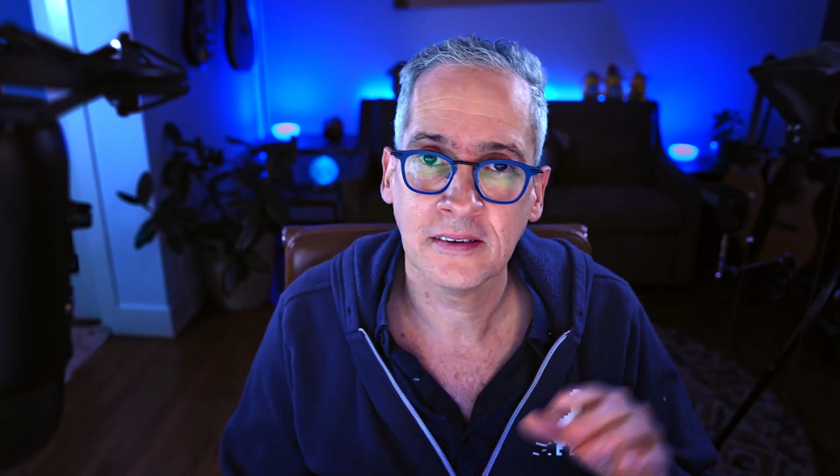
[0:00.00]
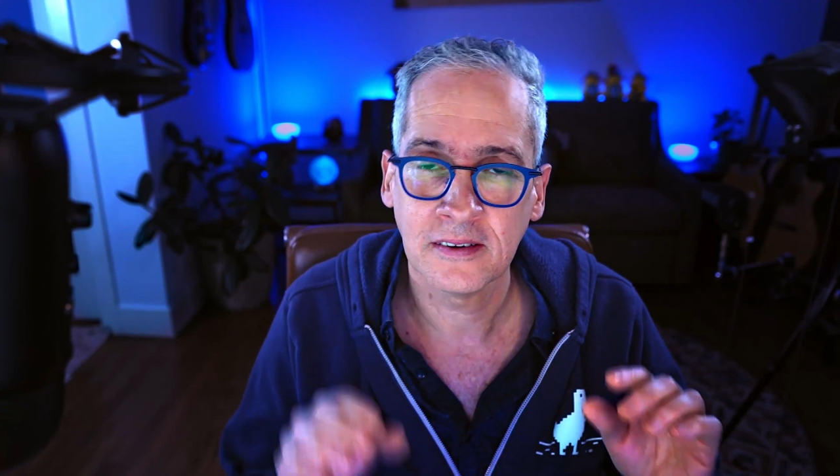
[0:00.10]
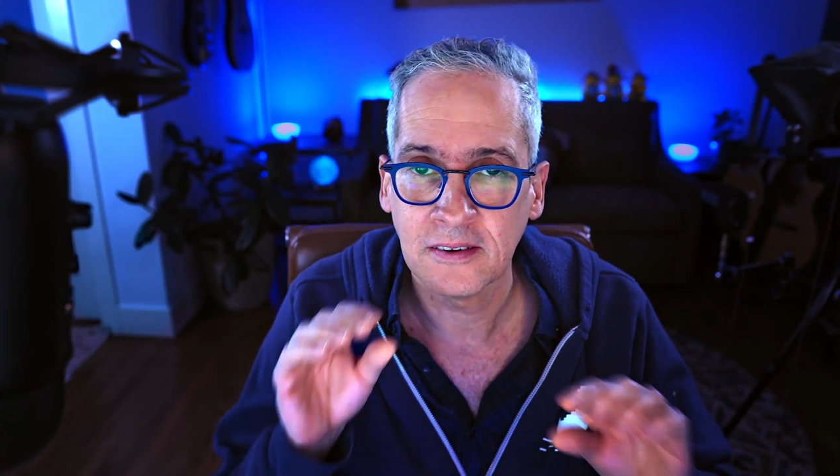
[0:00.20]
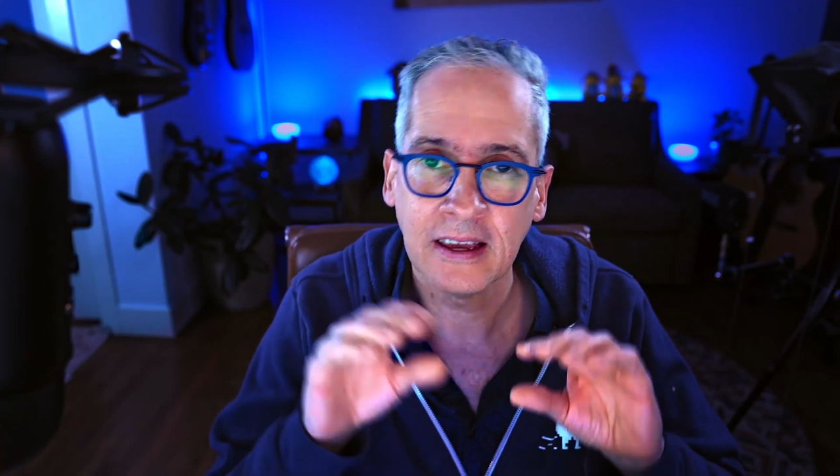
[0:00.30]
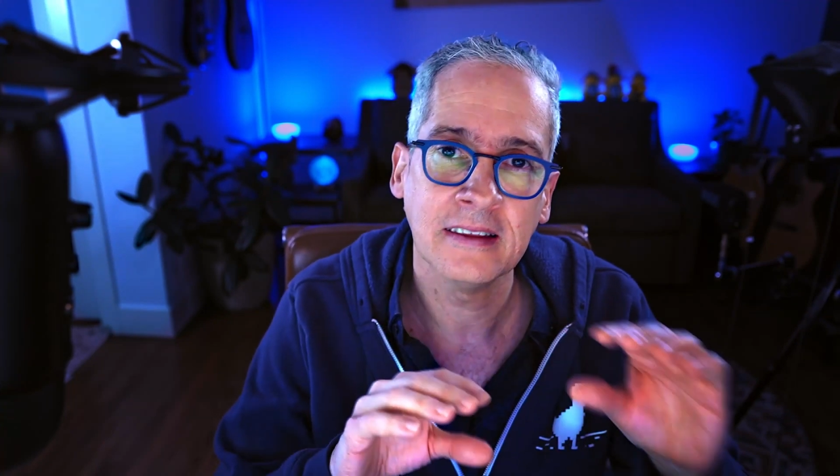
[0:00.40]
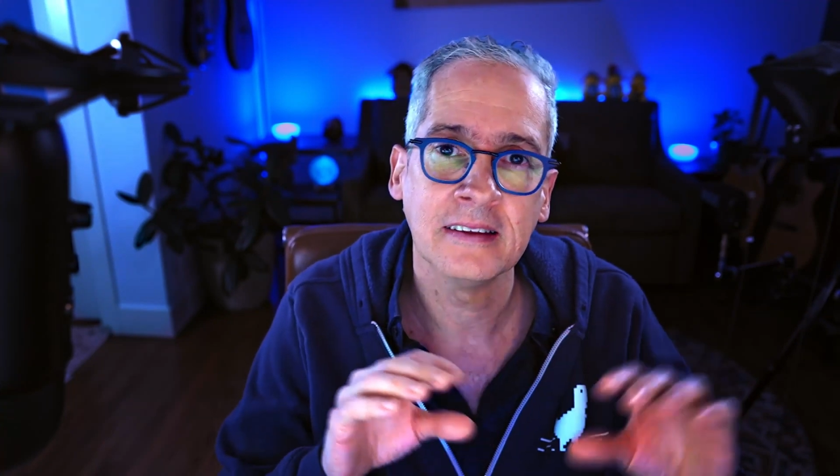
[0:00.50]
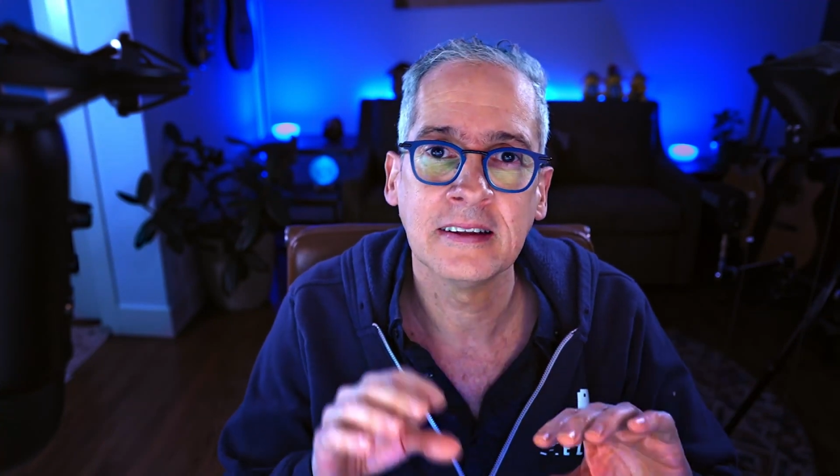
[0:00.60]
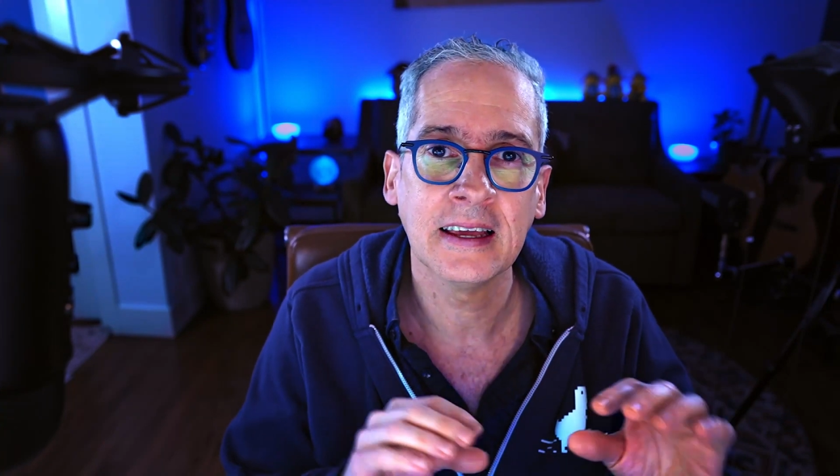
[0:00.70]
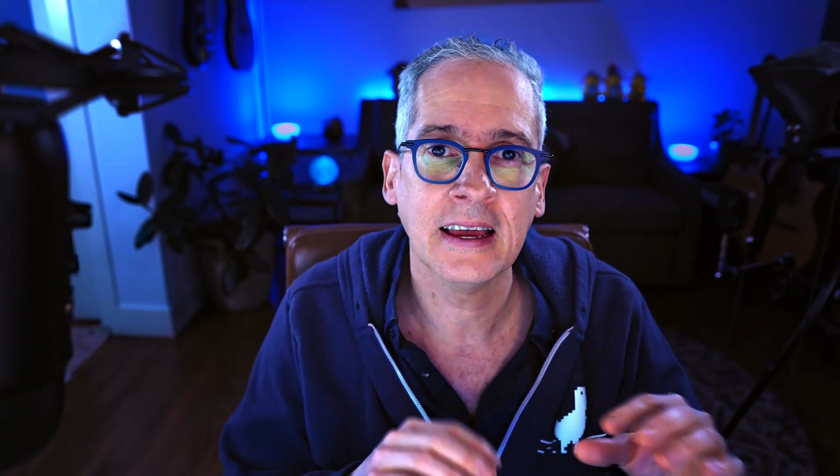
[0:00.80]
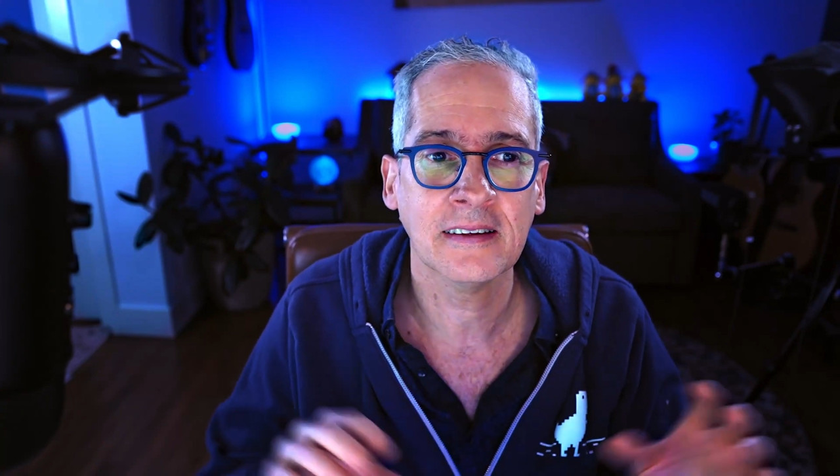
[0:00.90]
you know, edit the
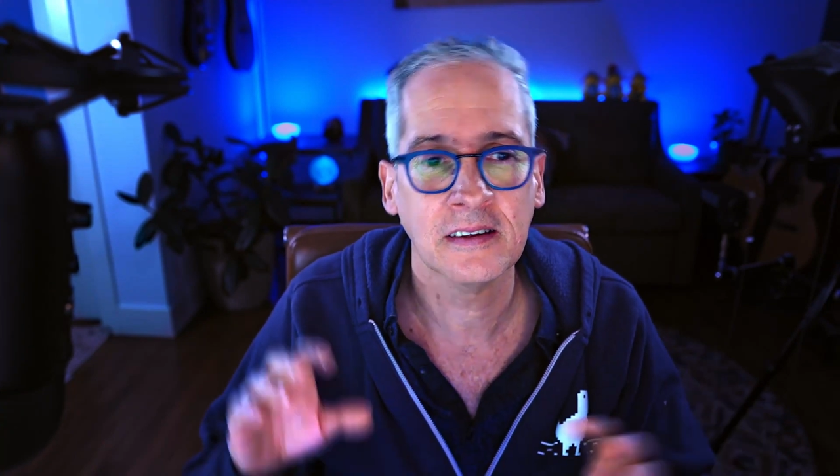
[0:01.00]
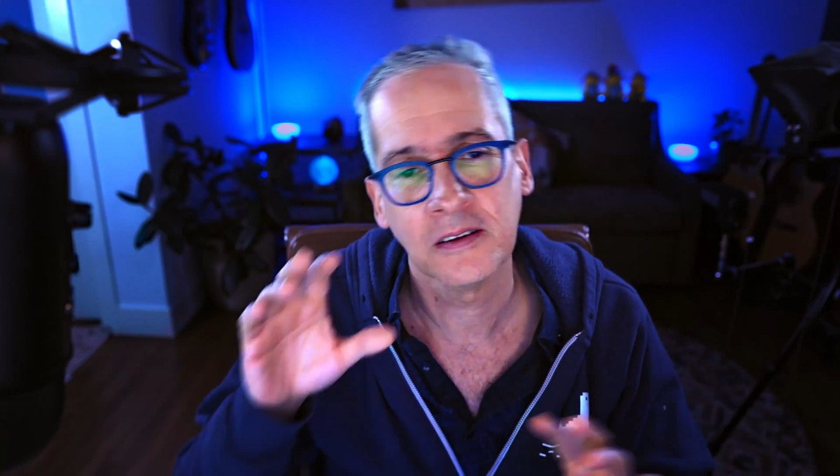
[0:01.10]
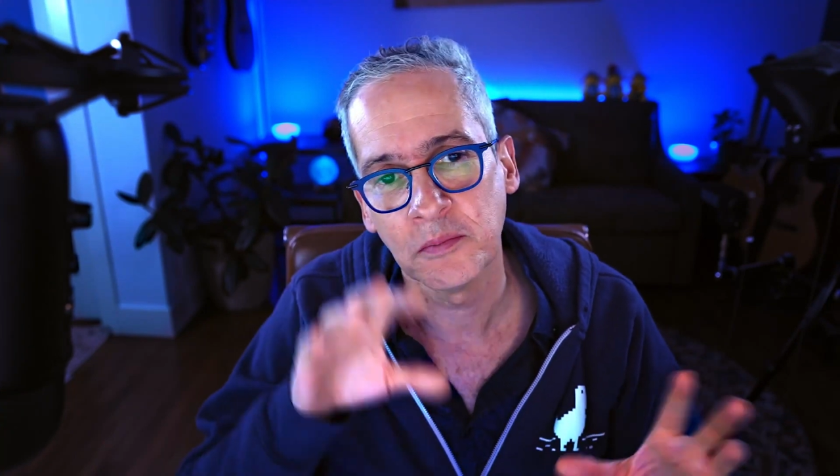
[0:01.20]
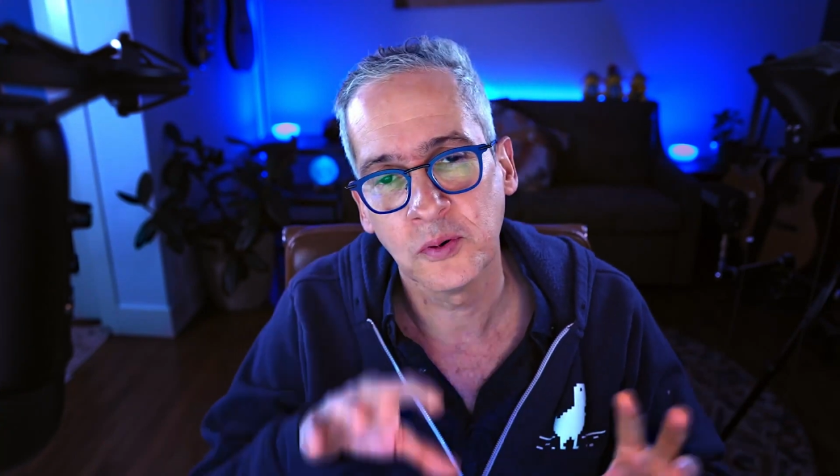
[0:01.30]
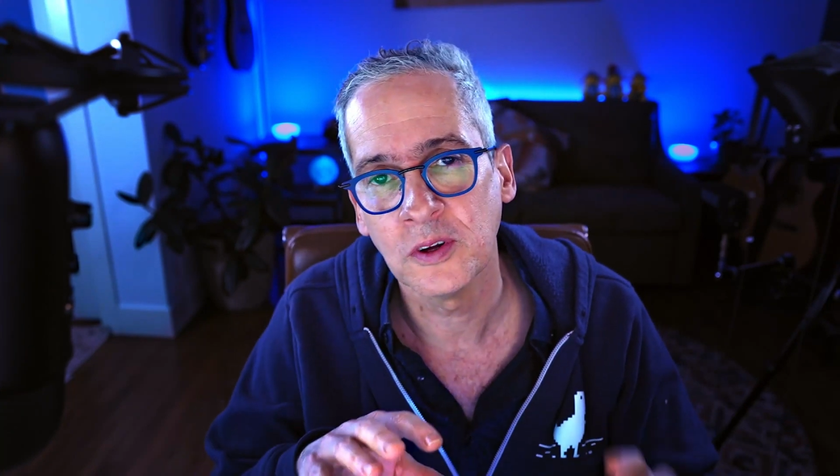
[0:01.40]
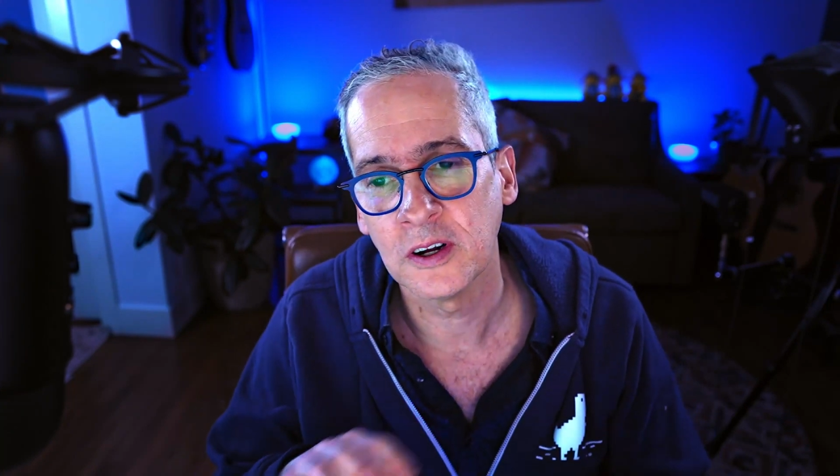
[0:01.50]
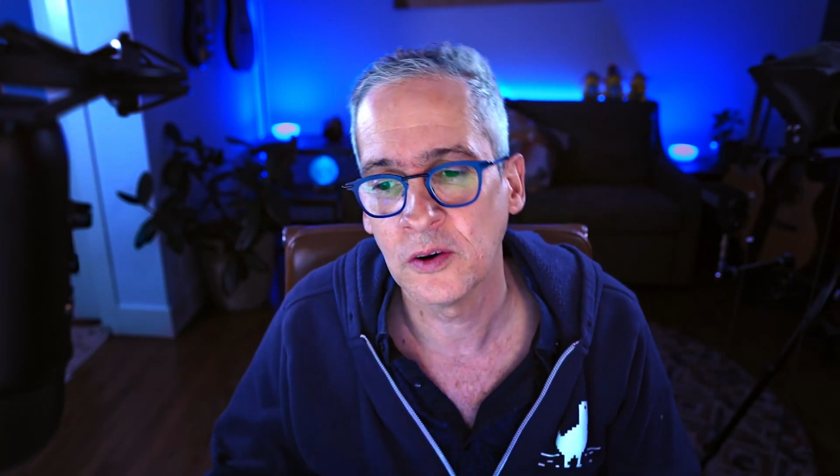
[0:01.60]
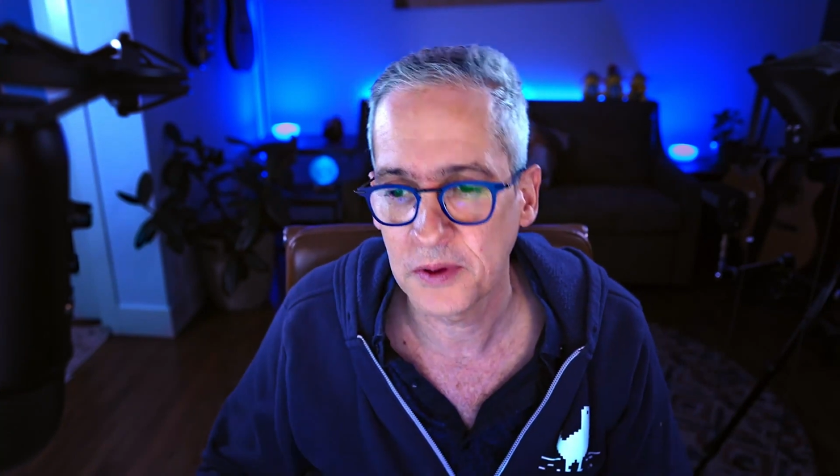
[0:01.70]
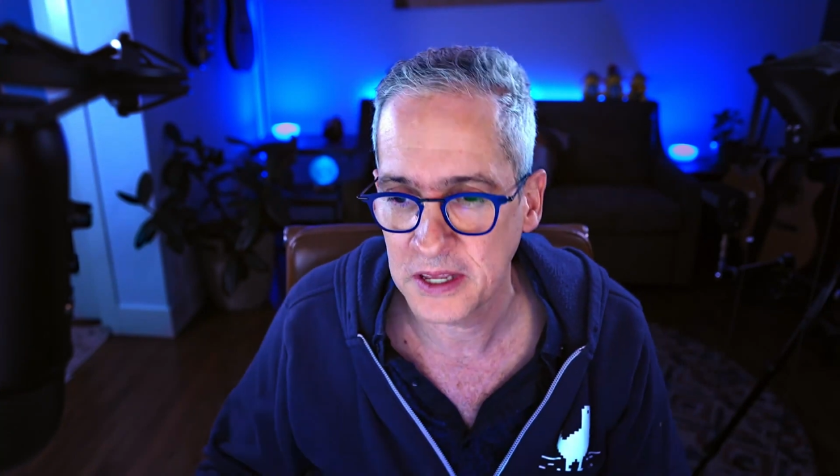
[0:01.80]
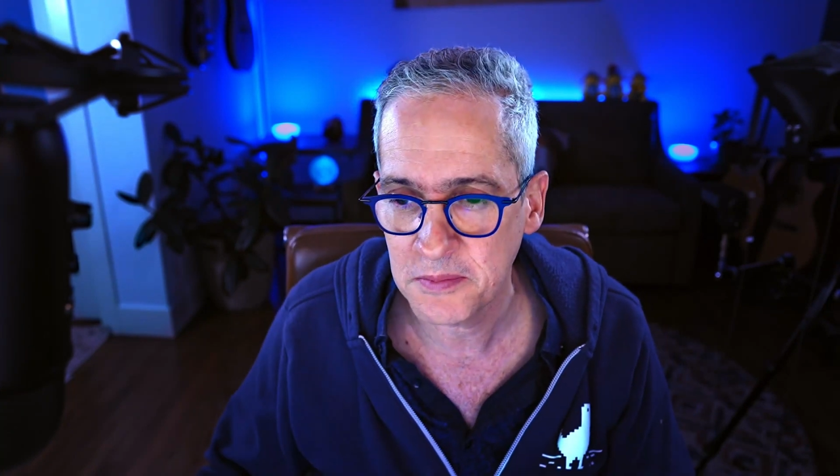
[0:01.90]
text, put her
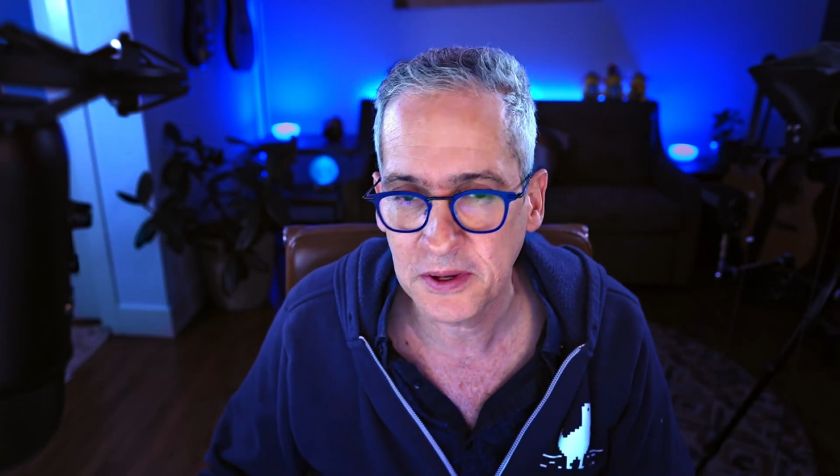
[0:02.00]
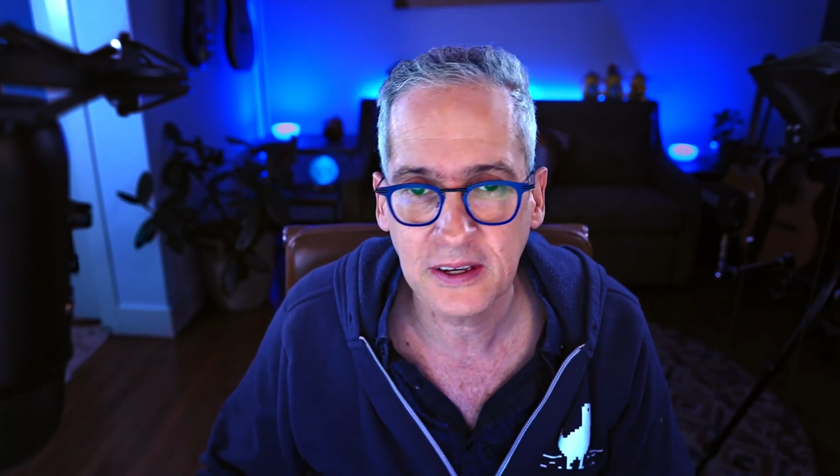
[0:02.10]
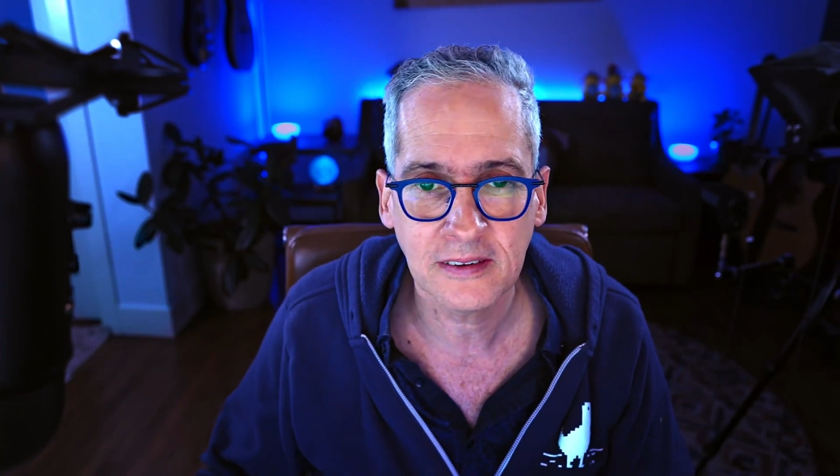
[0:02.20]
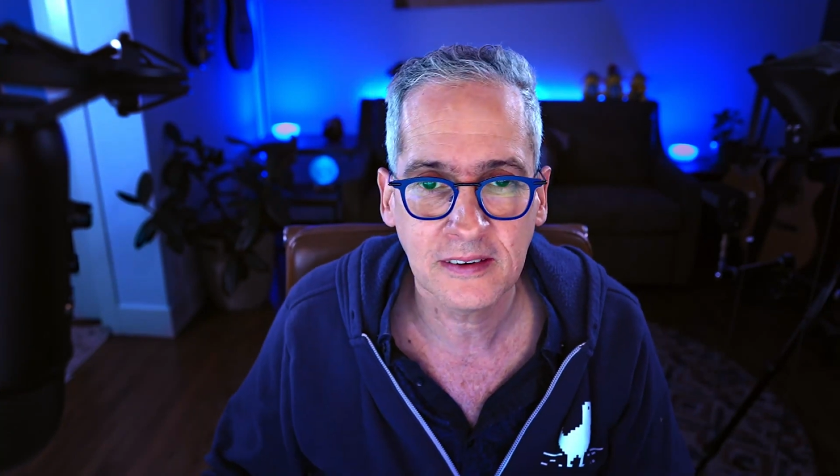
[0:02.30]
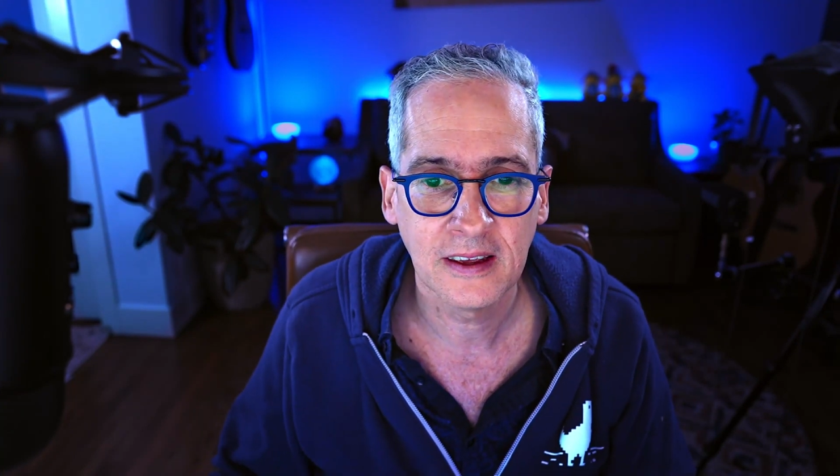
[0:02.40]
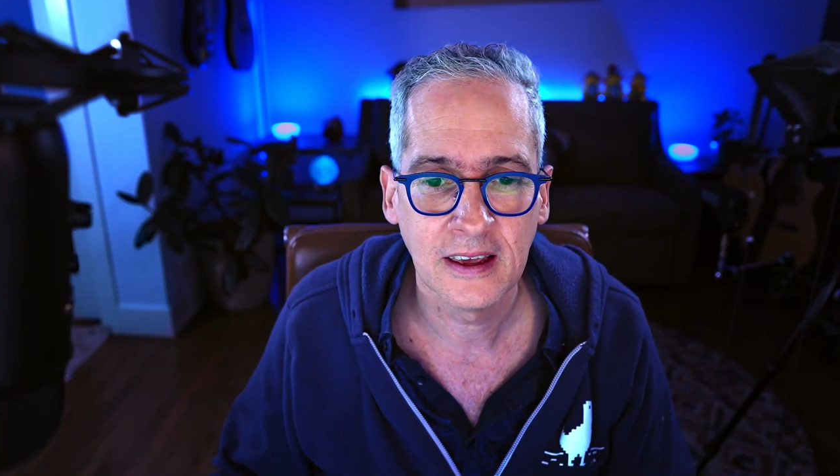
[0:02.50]
own images.